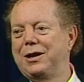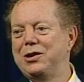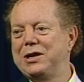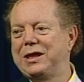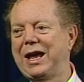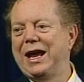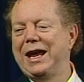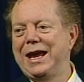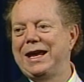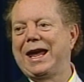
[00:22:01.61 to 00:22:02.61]
Can you get
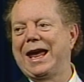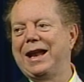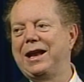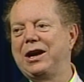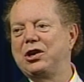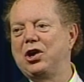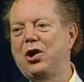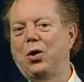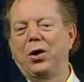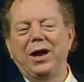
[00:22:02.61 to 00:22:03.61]
that? He can't let
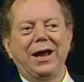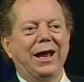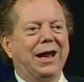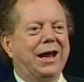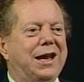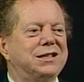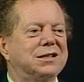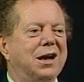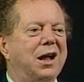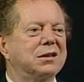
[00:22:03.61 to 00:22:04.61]
go.
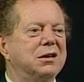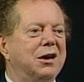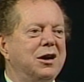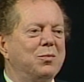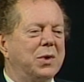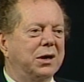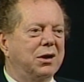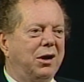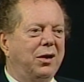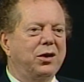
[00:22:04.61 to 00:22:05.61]
He's got
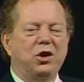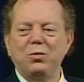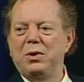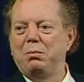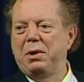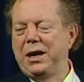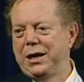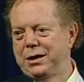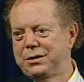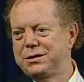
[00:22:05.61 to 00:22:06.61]
karma called human
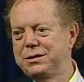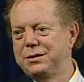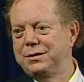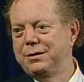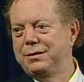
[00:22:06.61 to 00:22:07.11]
beings.